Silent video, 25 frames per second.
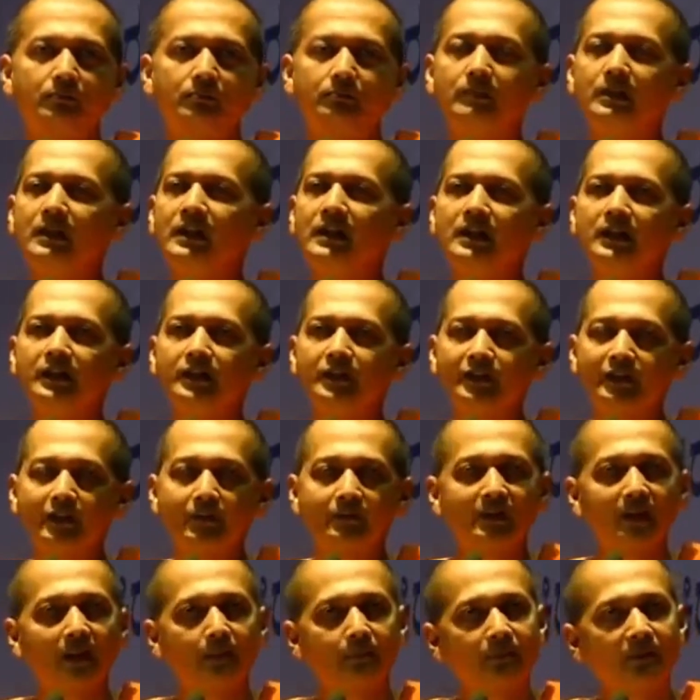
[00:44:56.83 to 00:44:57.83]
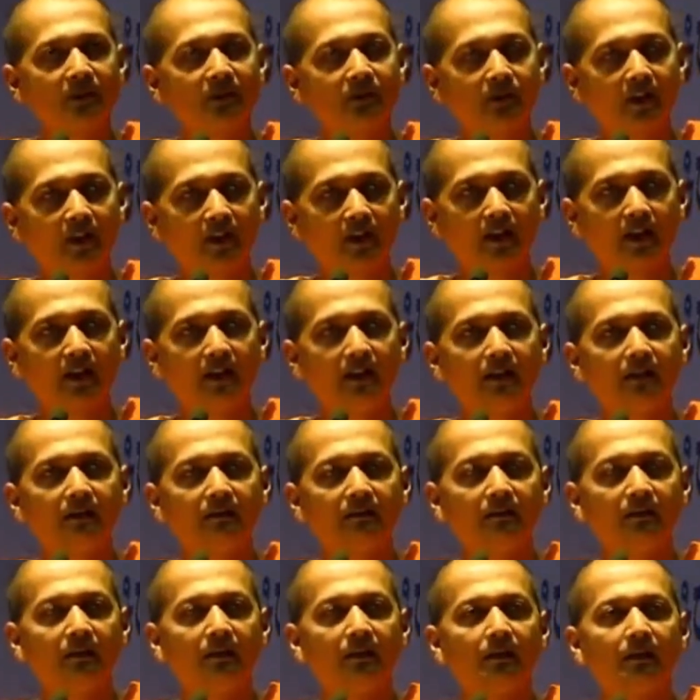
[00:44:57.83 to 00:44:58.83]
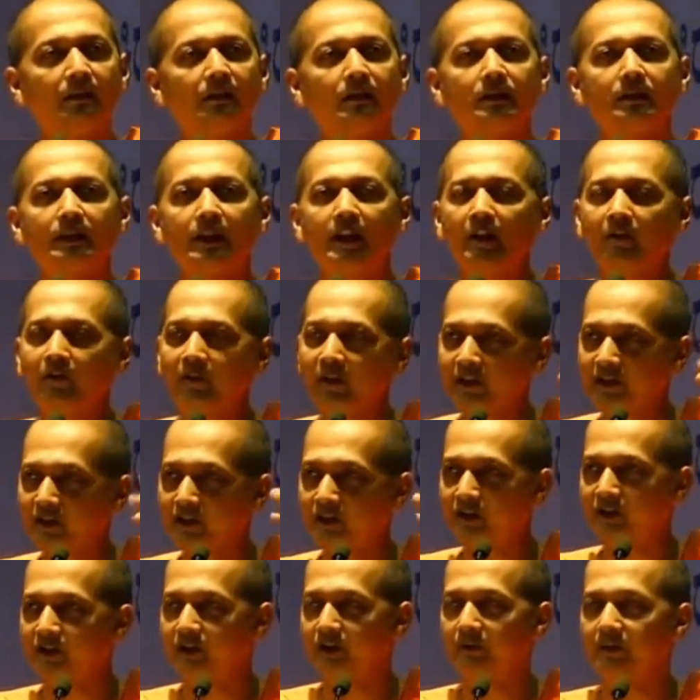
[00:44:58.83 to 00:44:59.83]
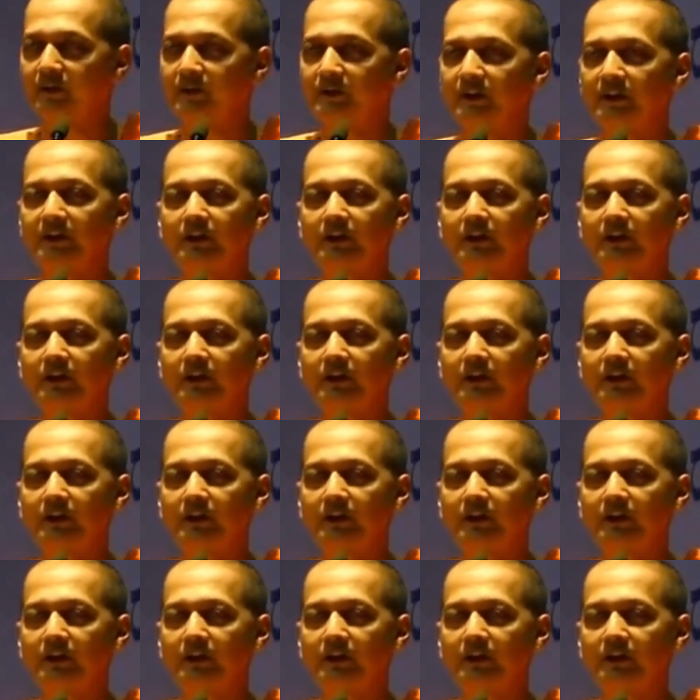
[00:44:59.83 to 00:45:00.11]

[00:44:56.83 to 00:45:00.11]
Millions of Japanese were killed, the infrastructure was